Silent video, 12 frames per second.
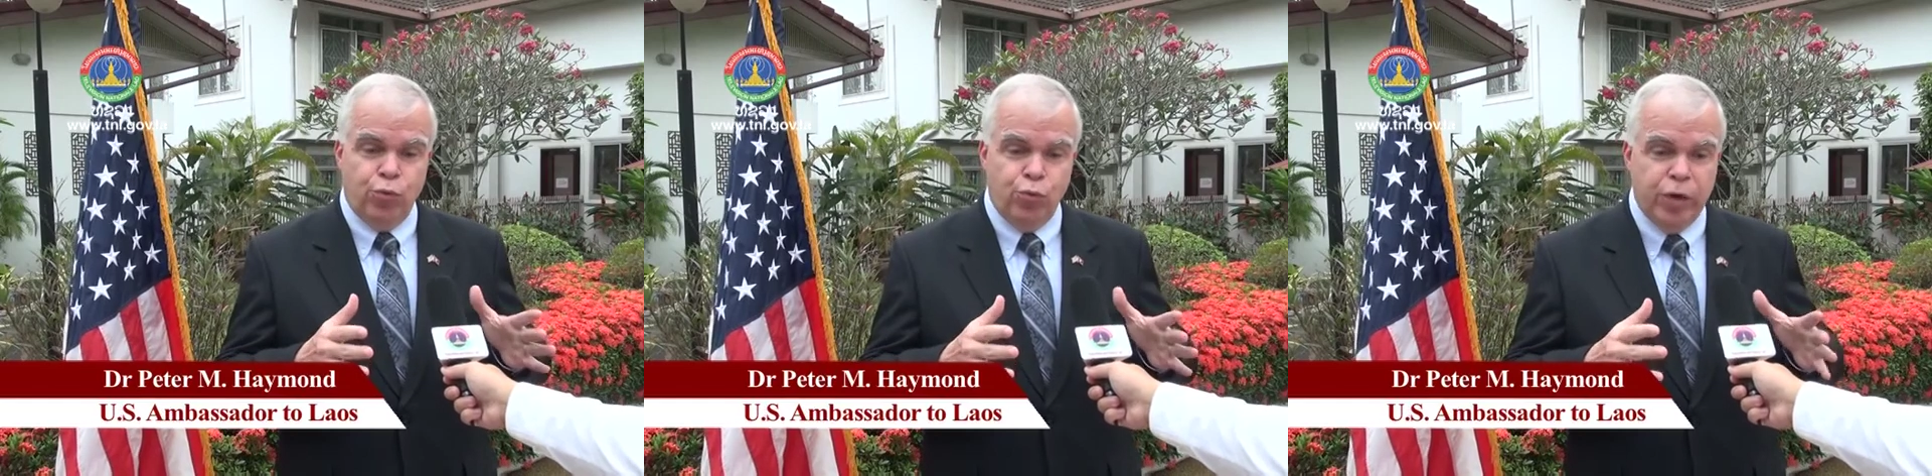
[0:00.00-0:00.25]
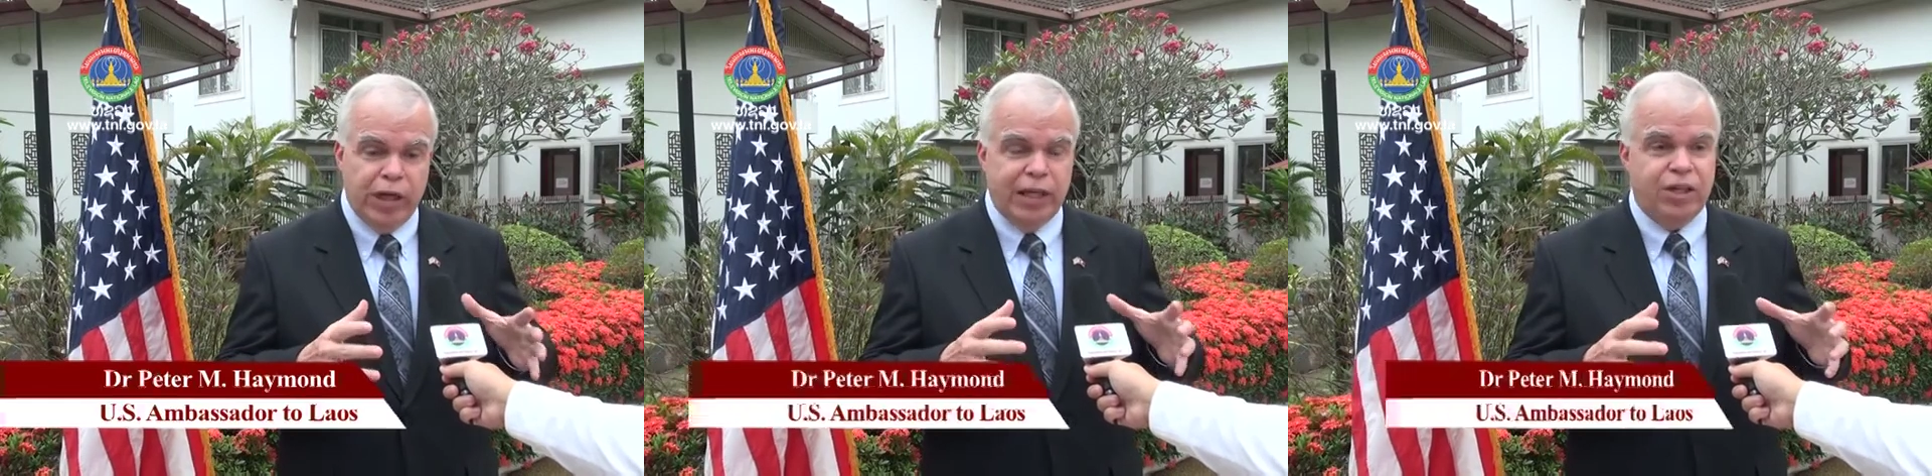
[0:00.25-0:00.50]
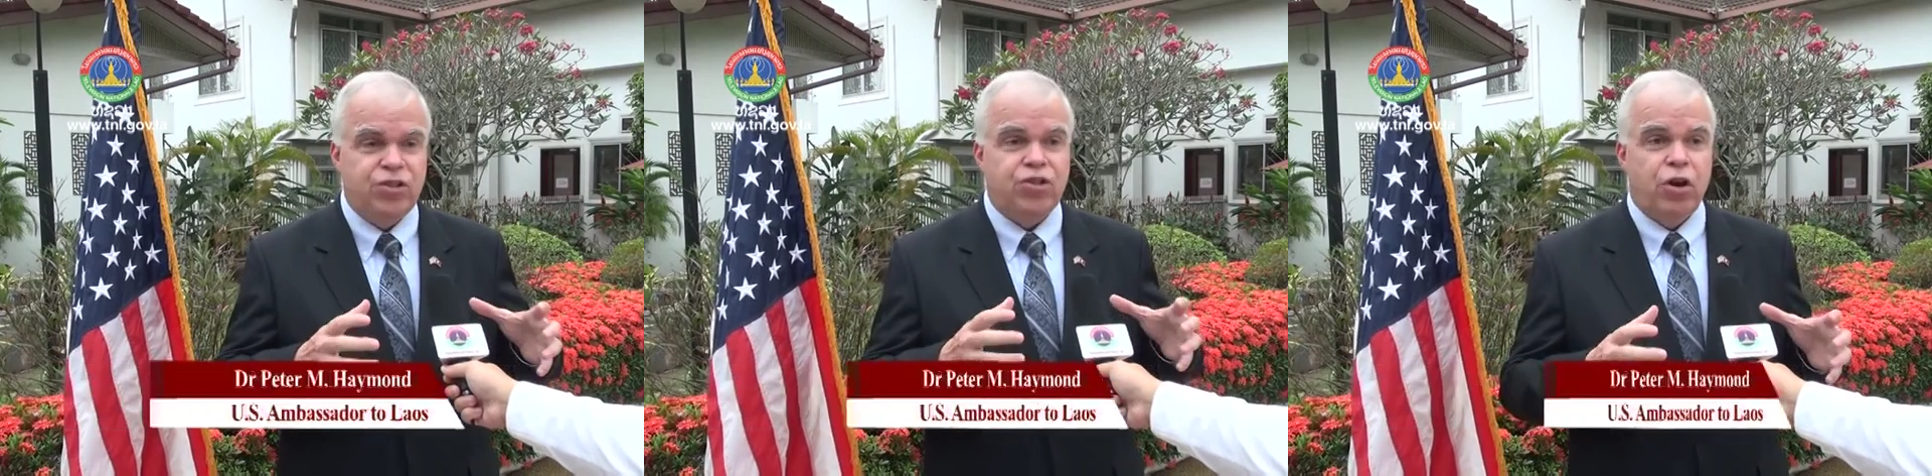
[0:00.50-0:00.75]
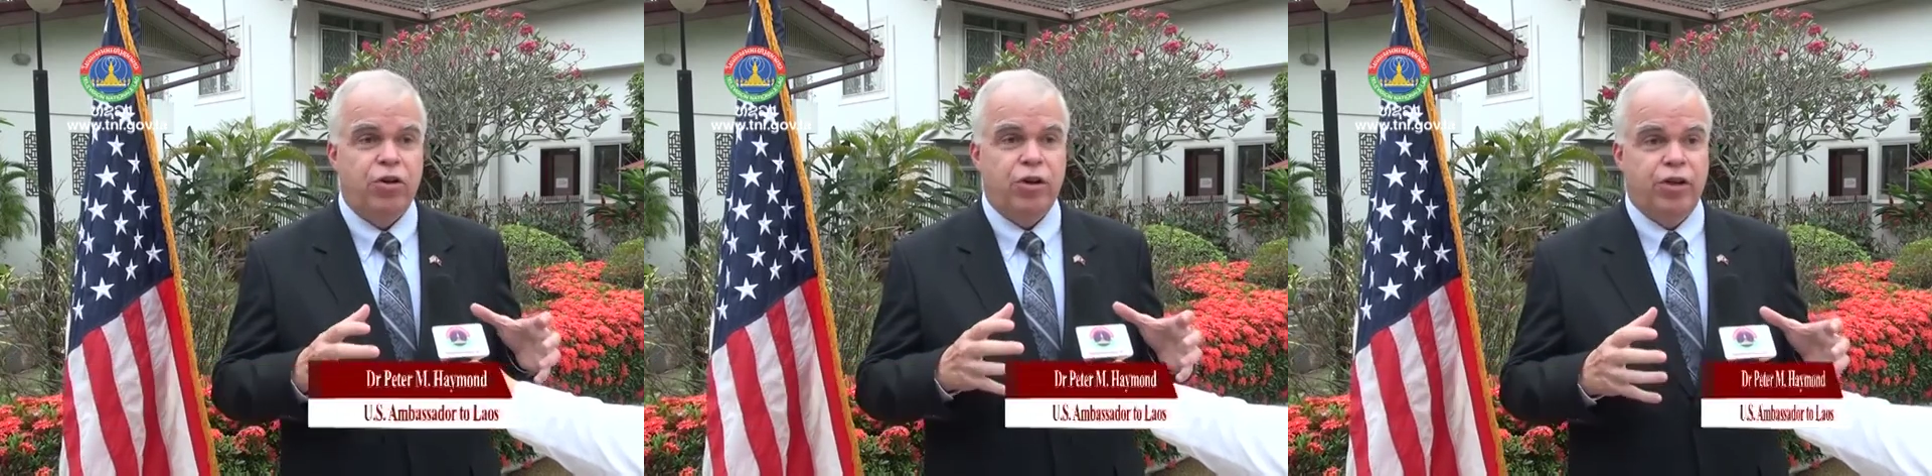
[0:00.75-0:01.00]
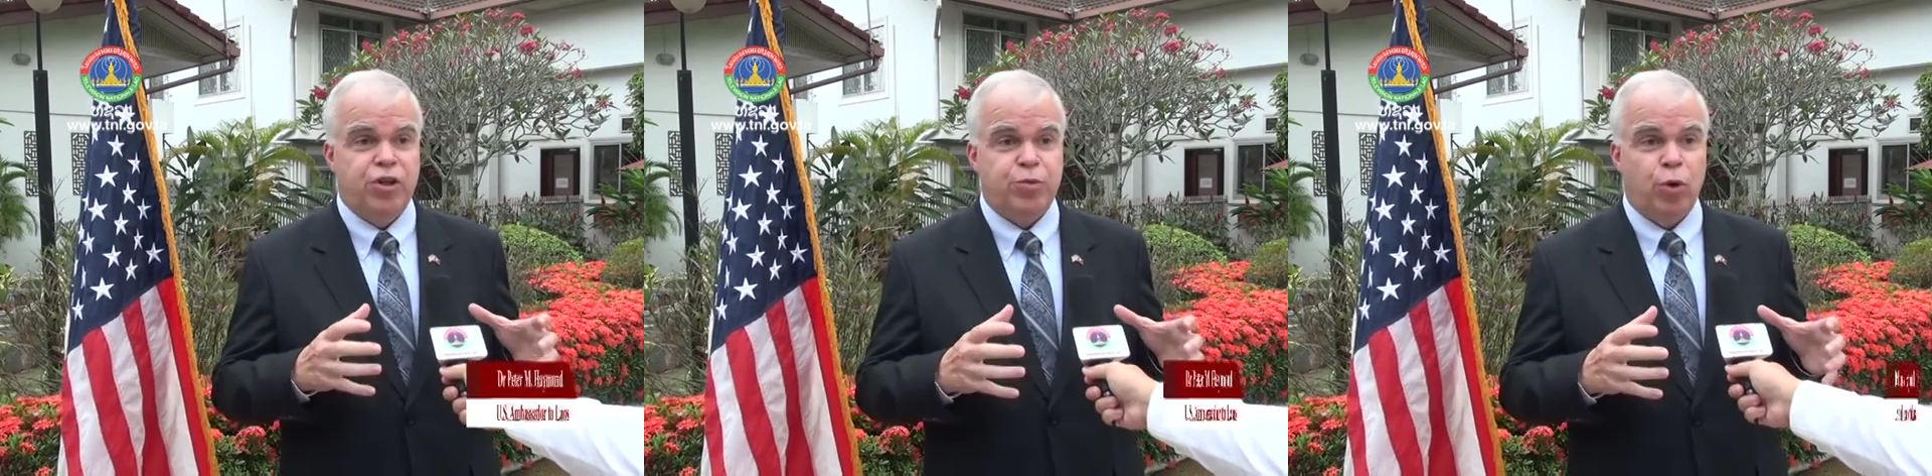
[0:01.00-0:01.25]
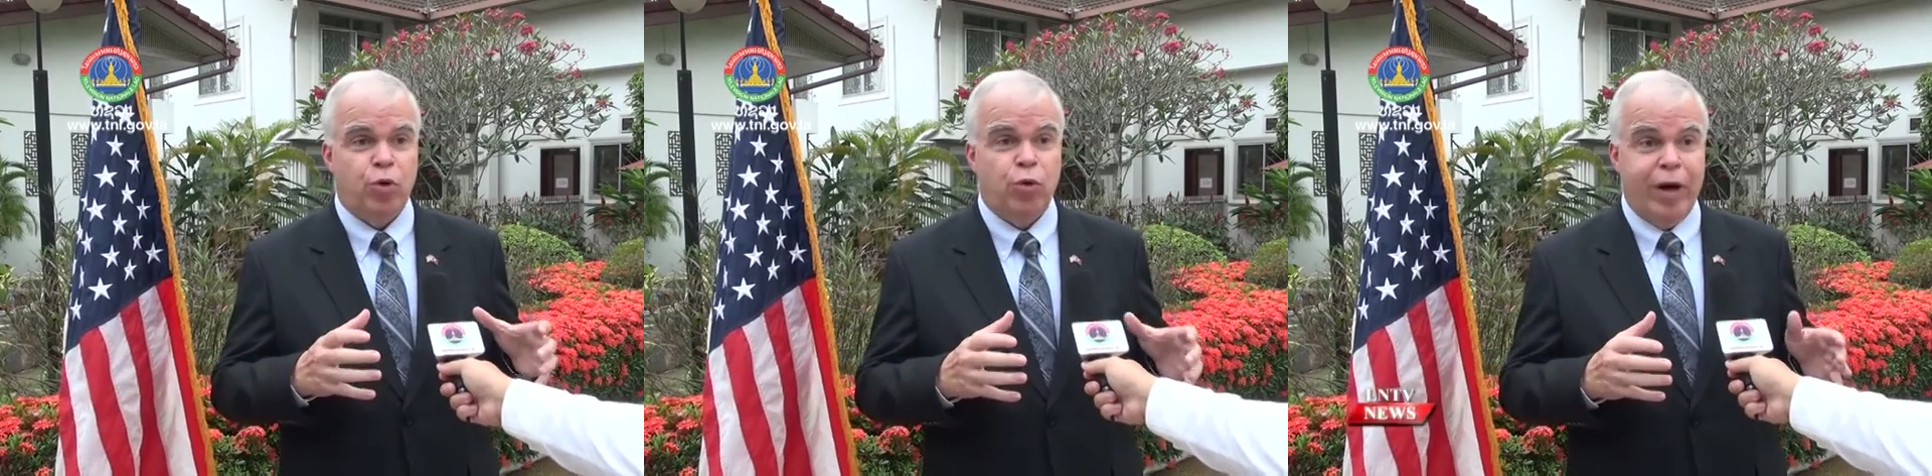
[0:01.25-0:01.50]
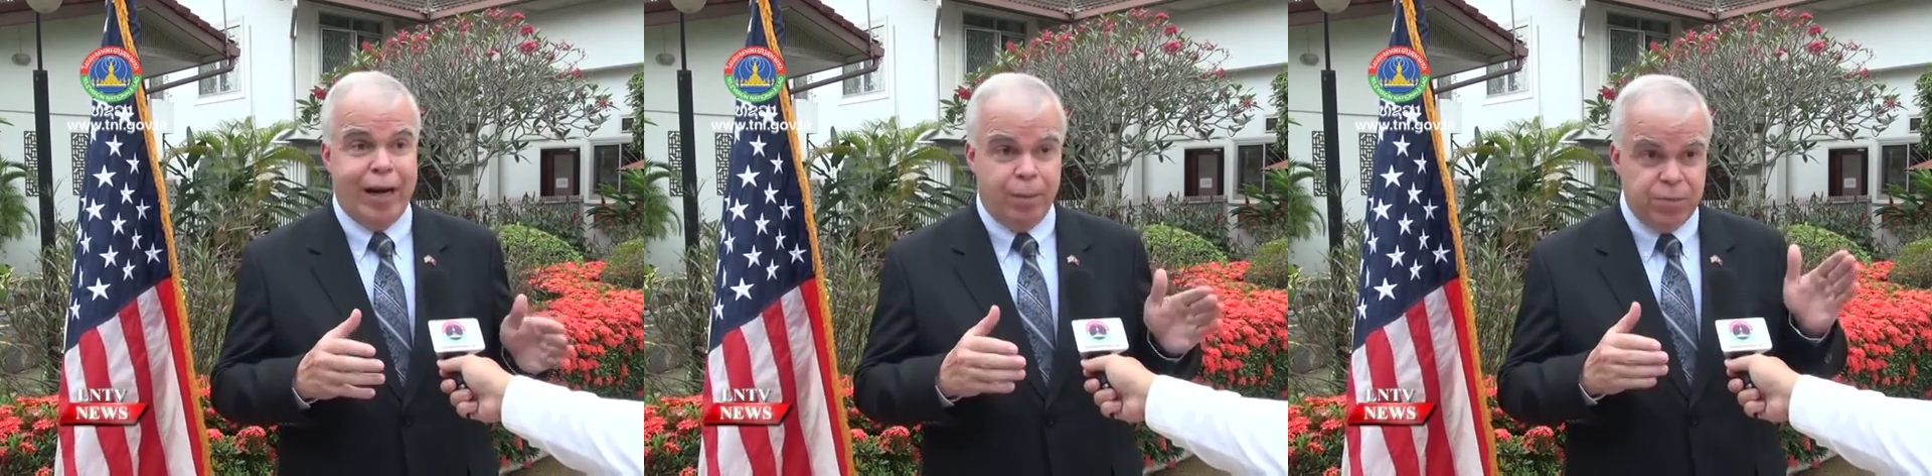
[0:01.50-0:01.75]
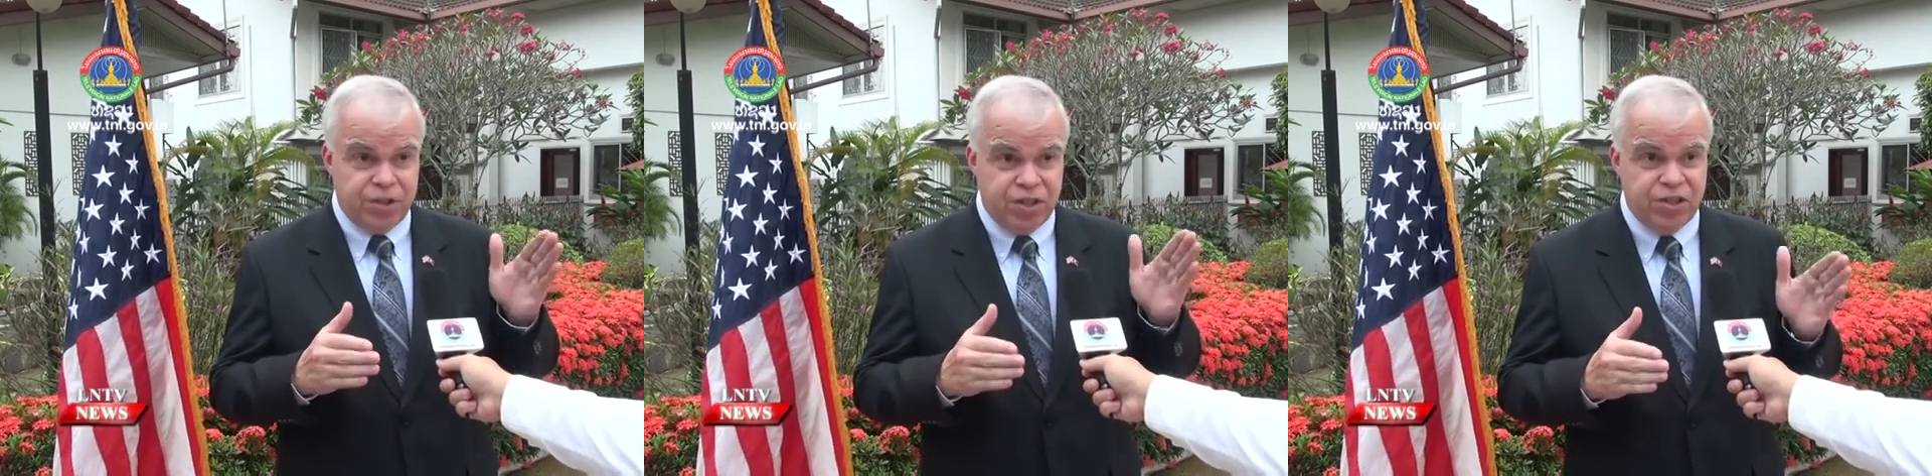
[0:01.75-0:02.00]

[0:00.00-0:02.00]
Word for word: really started its programs